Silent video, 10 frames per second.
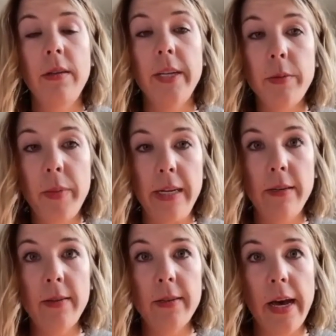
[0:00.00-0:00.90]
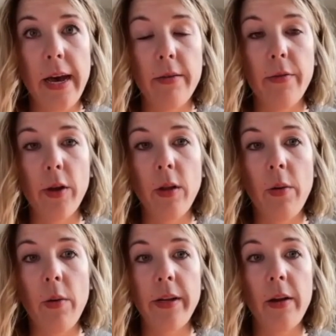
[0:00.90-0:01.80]
This means that for
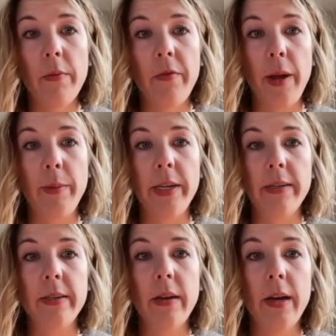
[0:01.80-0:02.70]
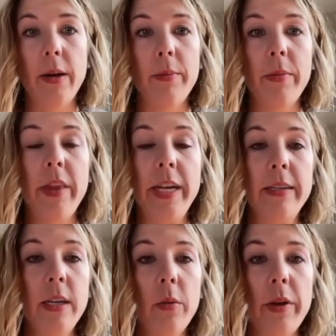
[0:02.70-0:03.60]
low-income families, they
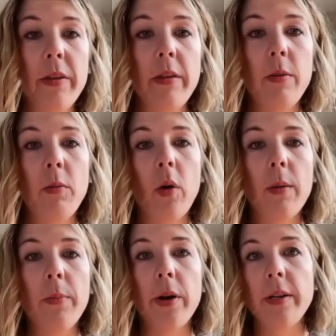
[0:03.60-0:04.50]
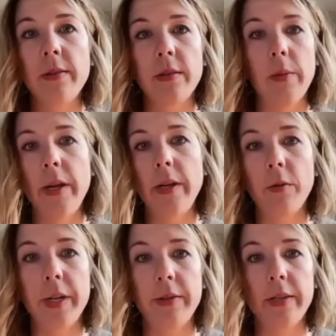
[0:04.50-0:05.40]
deal with even more burdensome
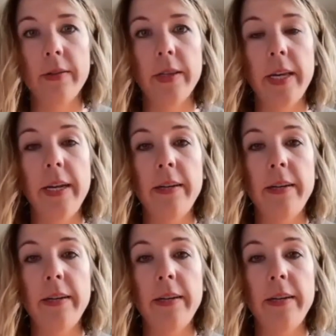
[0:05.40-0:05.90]
increases than